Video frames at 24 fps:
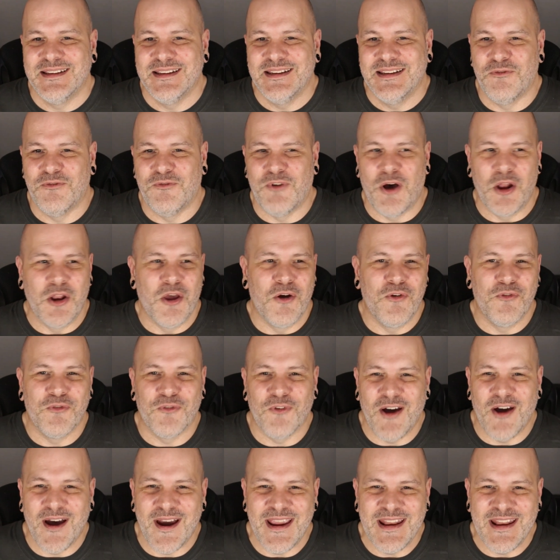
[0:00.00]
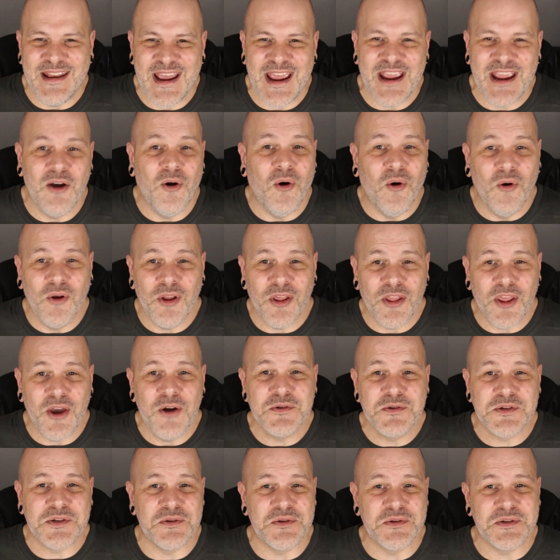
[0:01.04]
follow Friday, all of
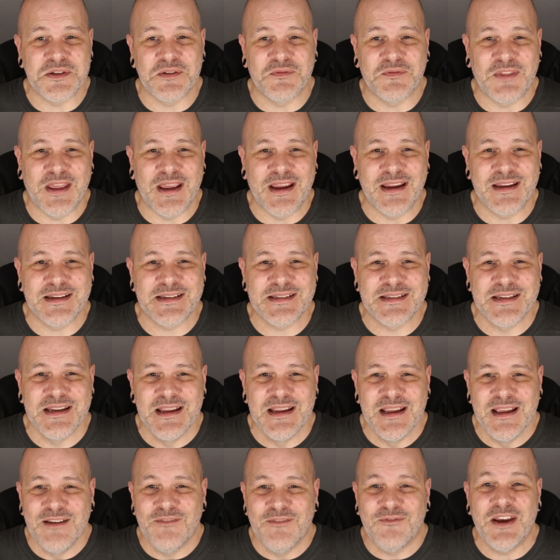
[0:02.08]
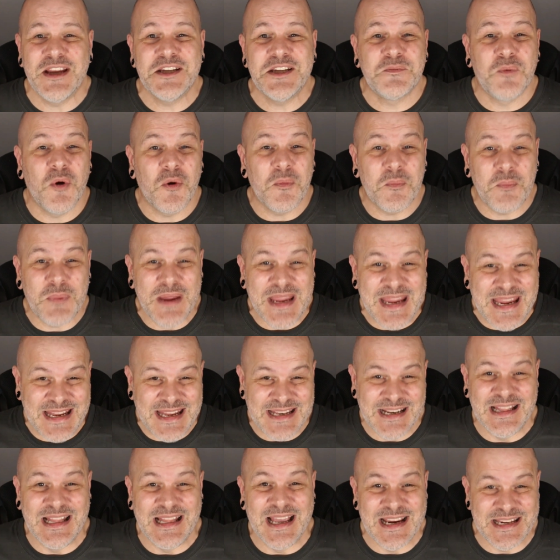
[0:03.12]
those sorts of things. Facebook
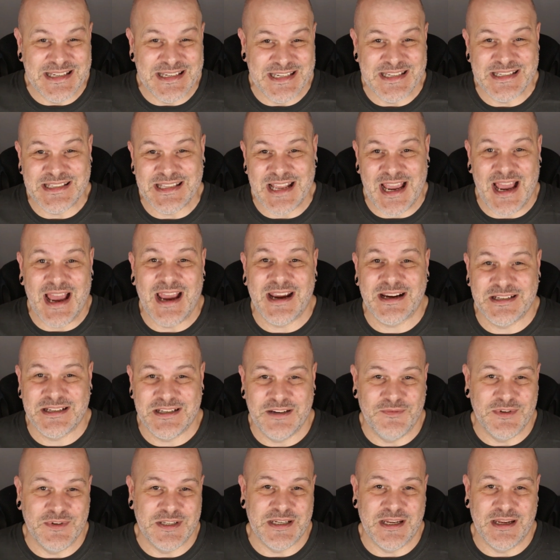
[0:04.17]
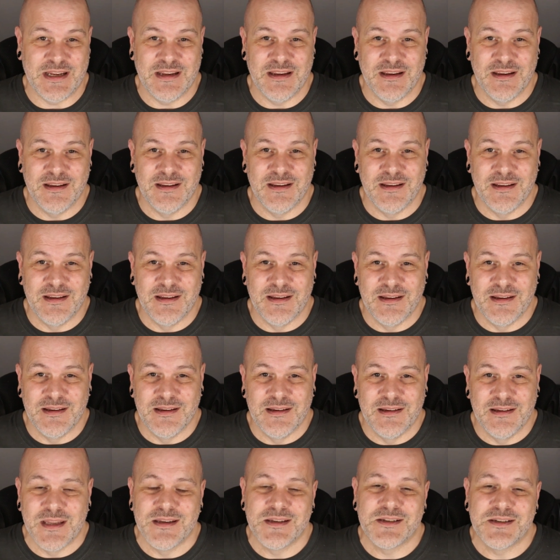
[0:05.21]
penalizes that activity.
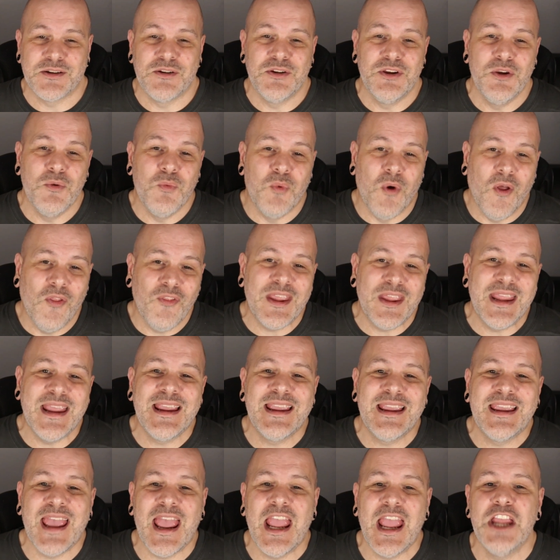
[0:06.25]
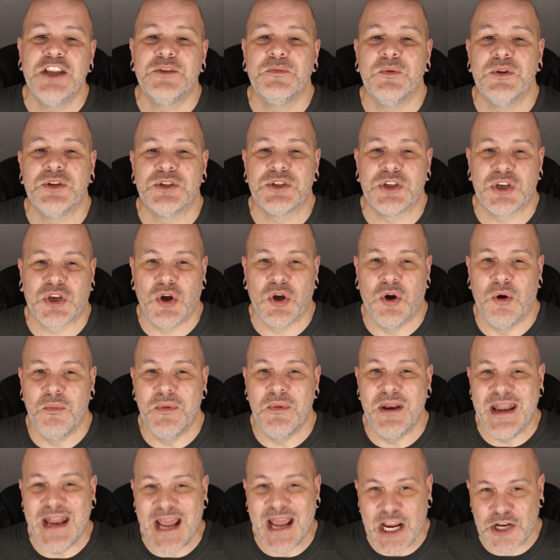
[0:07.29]
So you want the engagement to
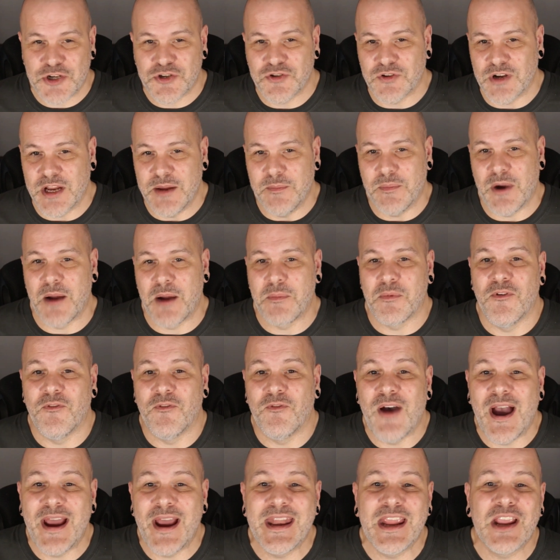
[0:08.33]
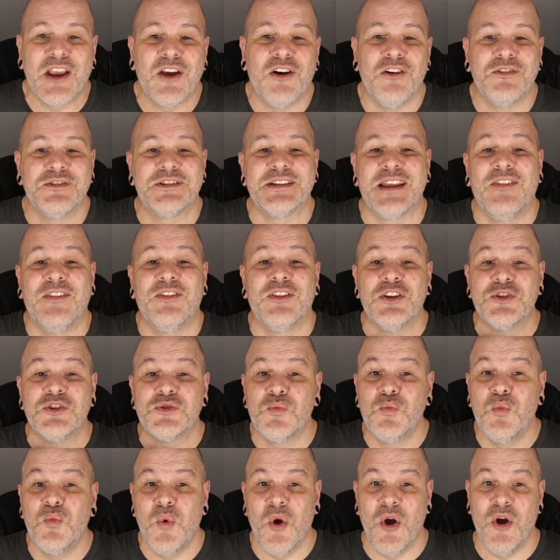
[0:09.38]
come naturally by providing content that's
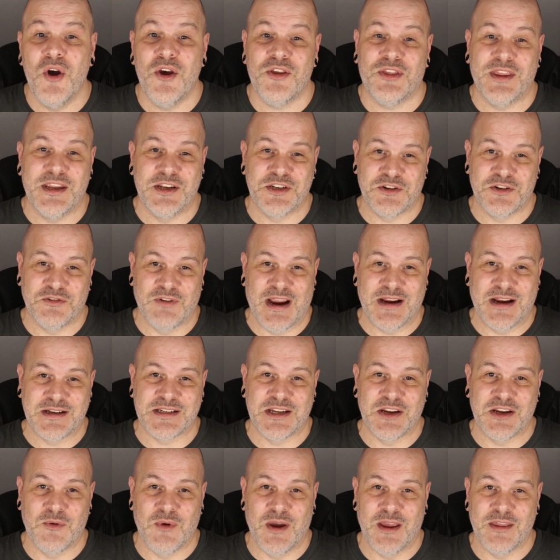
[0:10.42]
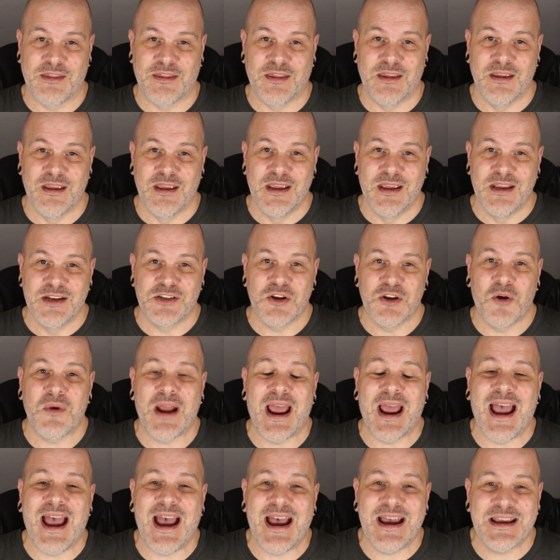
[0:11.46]
worth interacting with. Don't
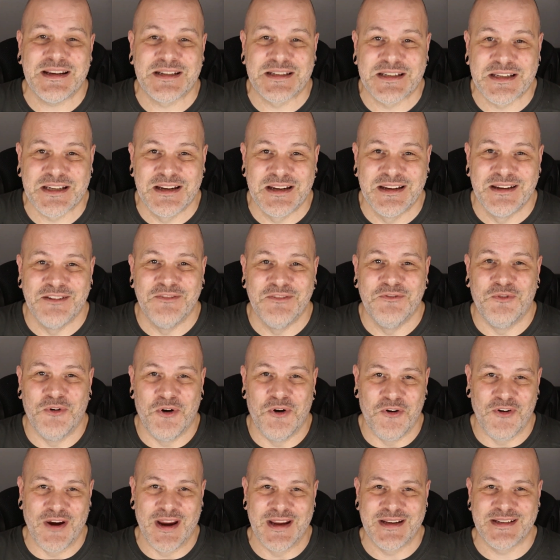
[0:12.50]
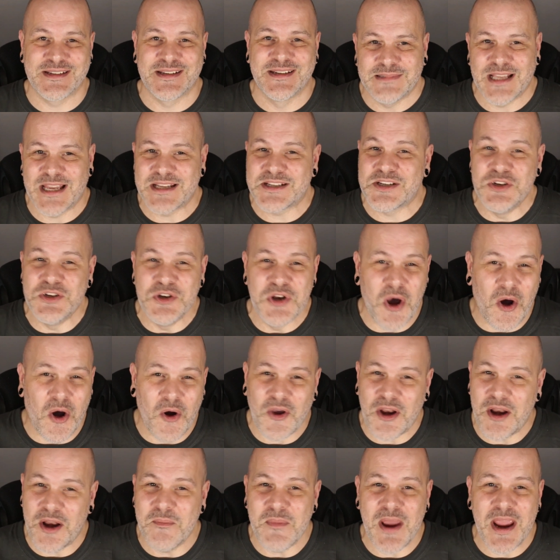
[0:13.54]
ask for it. That's not
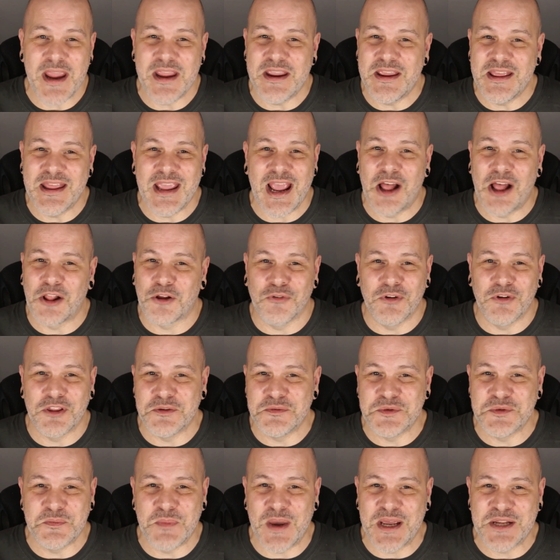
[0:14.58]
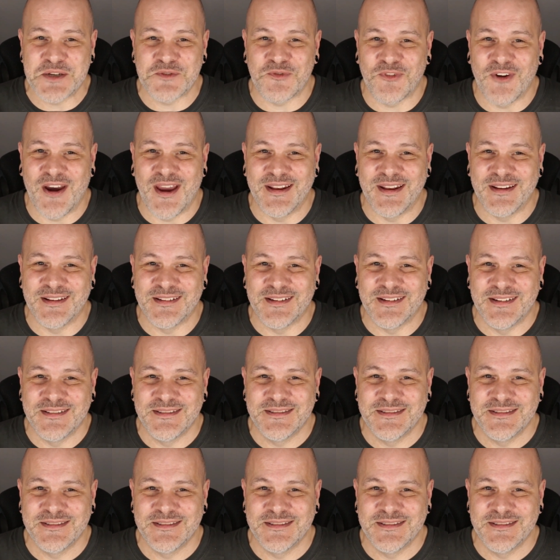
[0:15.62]
going to make you the algorithm's best friend.